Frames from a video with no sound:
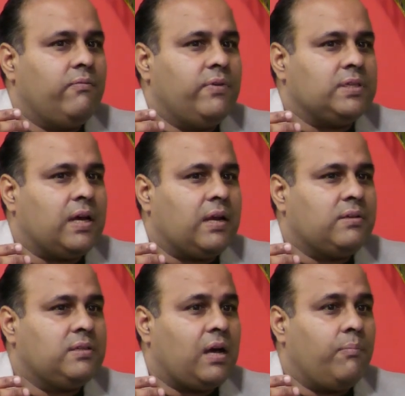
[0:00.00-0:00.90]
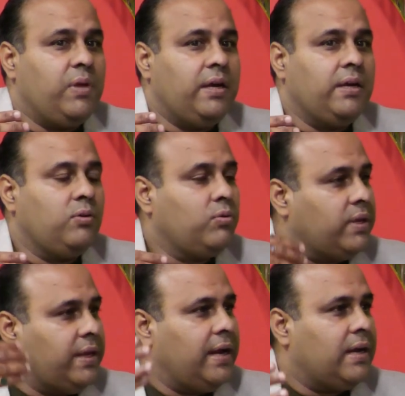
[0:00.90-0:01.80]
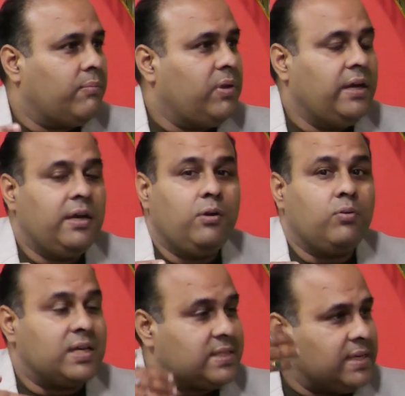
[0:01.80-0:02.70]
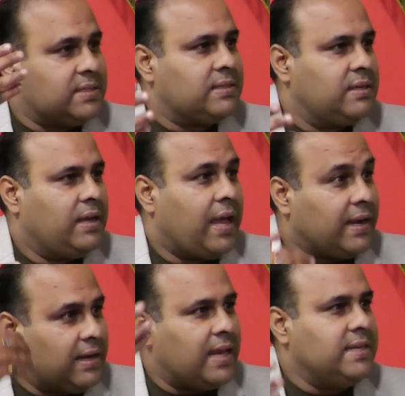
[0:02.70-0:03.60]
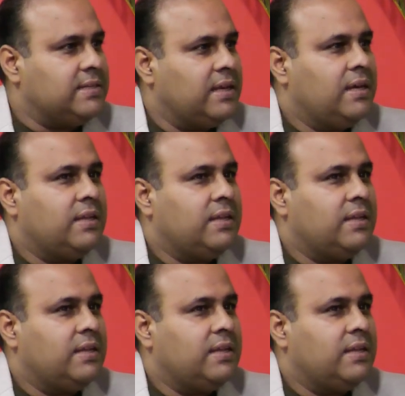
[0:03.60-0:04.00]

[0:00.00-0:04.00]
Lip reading: which are ability to create, ability to assess, analyze.